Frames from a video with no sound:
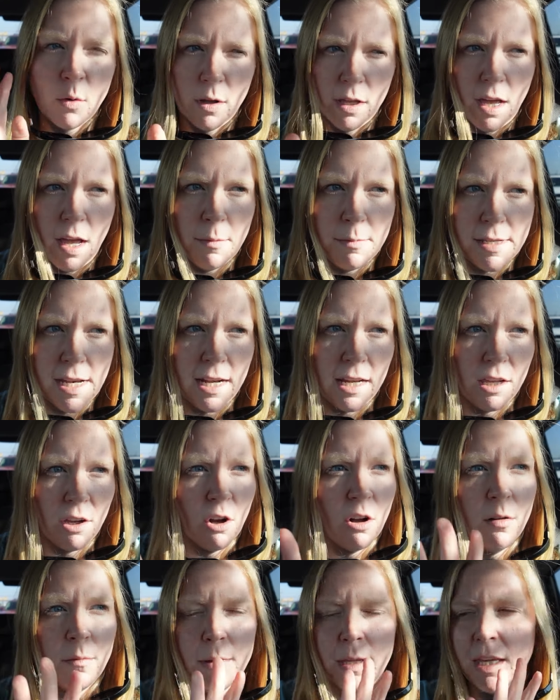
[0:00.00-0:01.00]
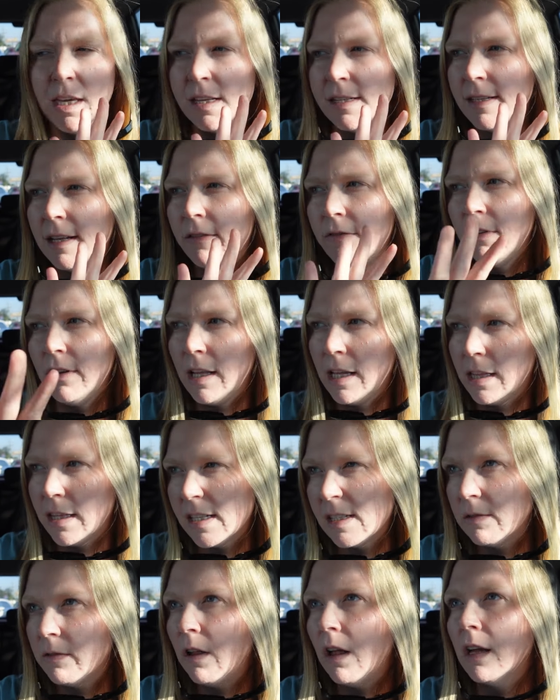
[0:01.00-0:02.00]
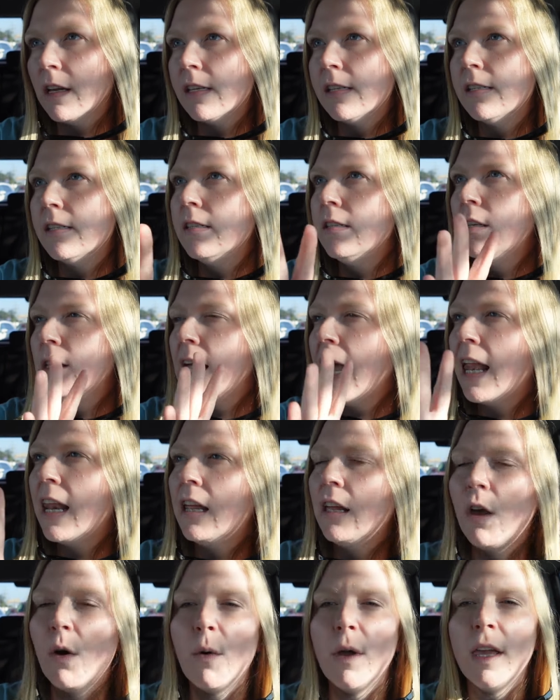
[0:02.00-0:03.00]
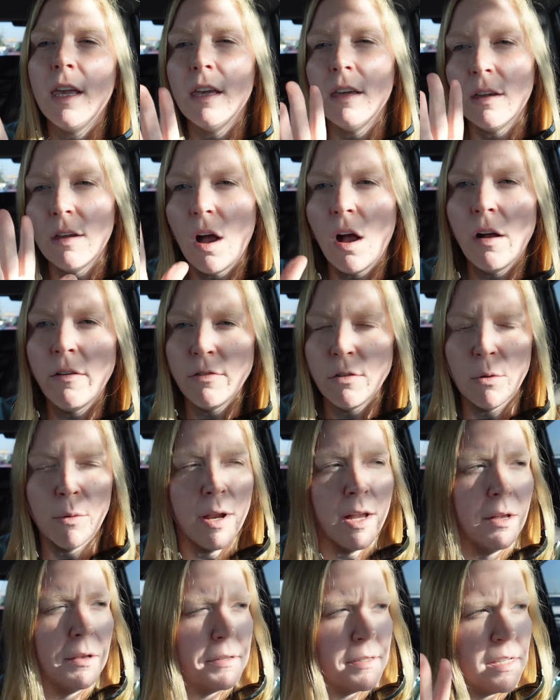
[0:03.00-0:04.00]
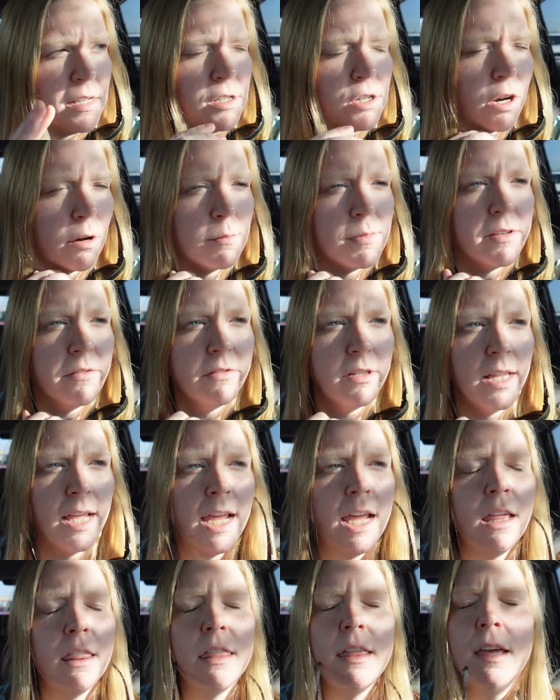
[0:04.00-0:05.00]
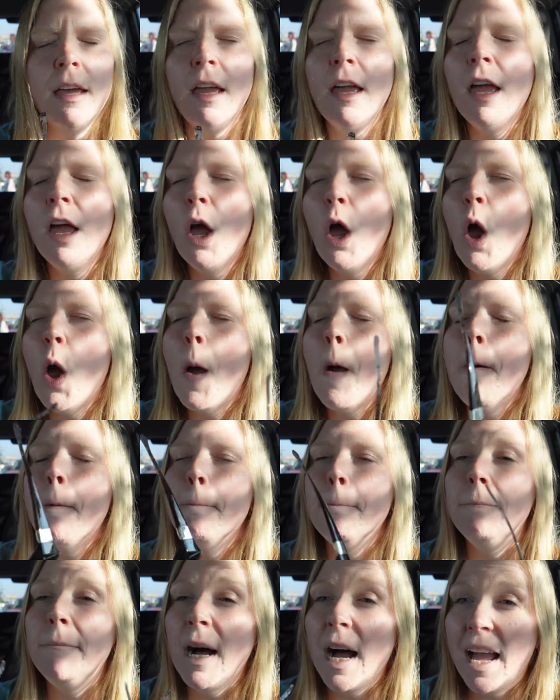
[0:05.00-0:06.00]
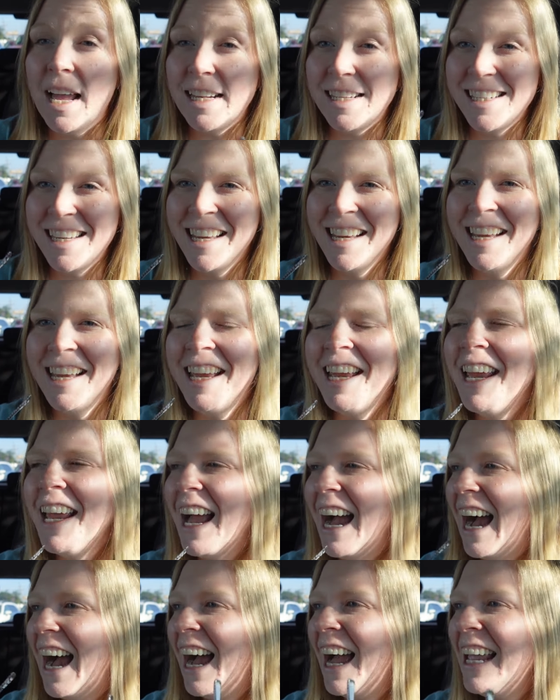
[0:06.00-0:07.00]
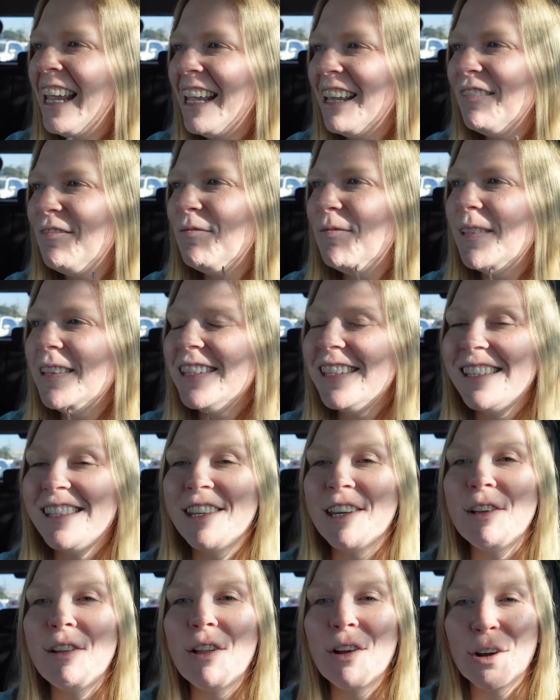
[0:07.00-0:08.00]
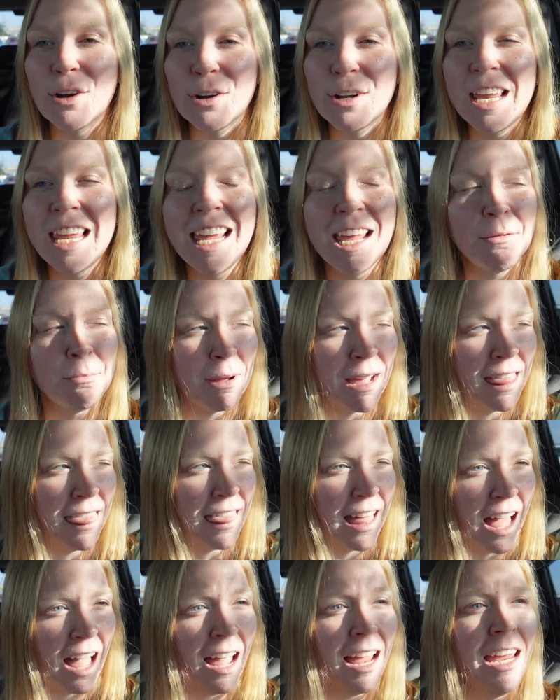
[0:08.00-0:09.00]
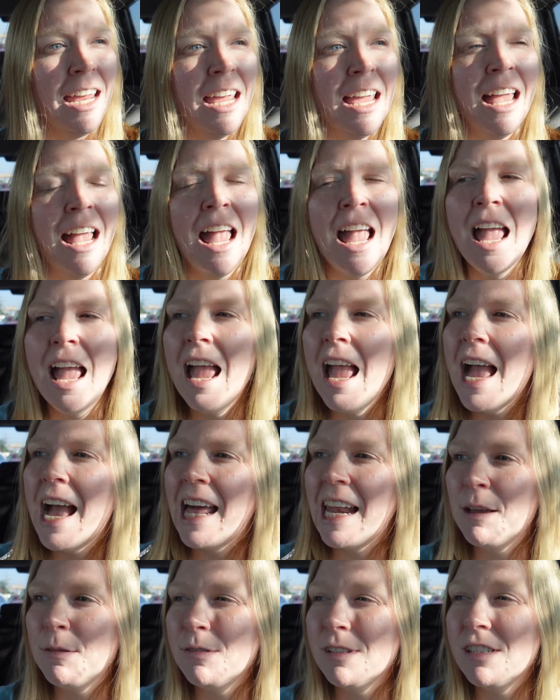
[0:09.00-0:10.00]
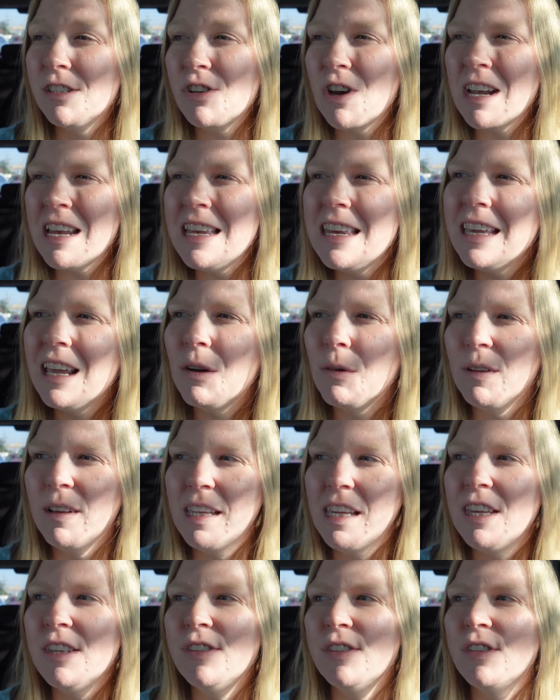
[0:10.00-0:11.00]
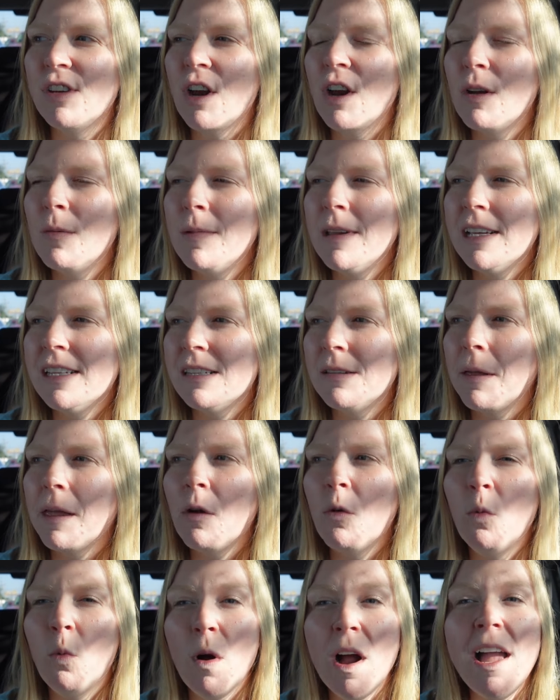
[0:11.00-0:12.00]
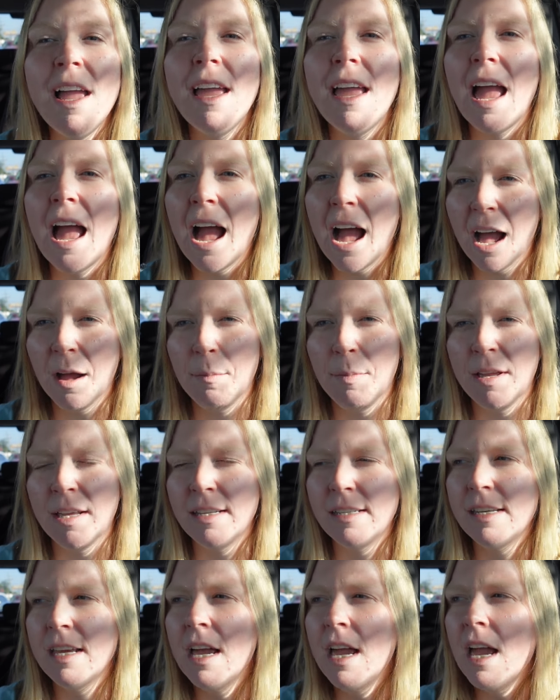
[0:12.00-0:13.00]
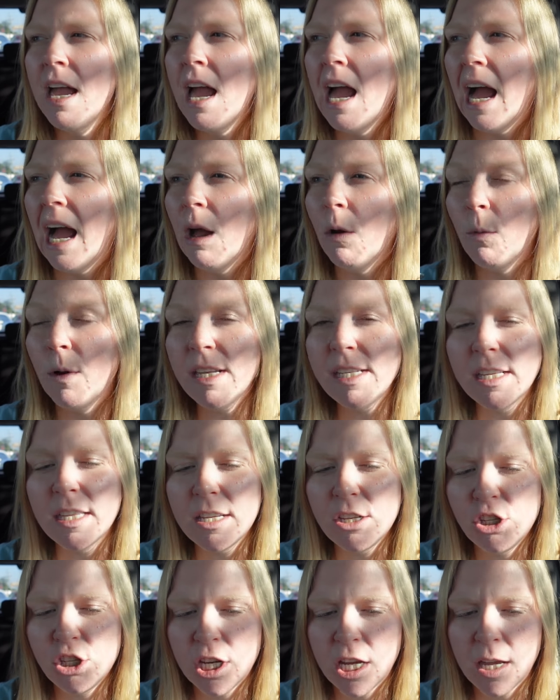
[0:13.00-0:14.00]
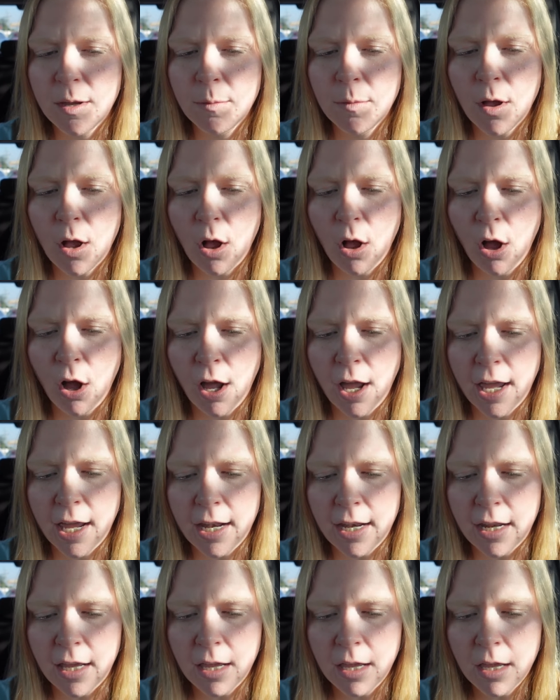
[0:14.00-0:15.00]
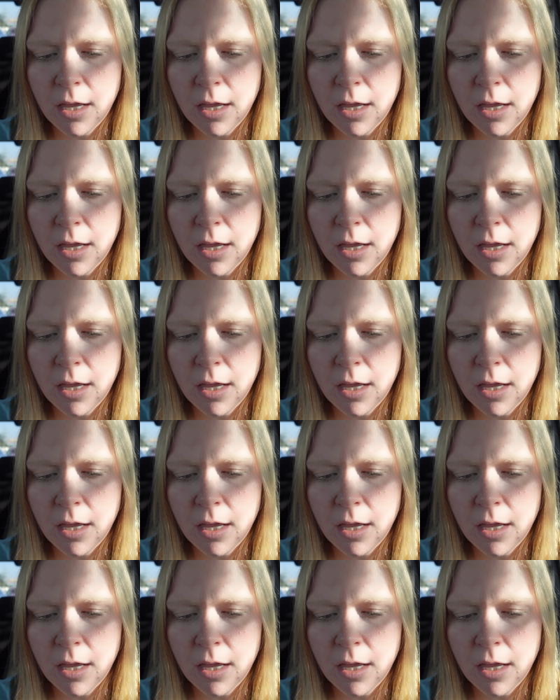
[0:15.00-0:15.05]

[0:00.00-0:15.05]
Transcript: quit updating y'all because I feel like this vlog is kind of going off the rails in terms of length, but I have been still hurting in my thigh and I was starting to get really concerned because I'm like, what happened? I went to the gym on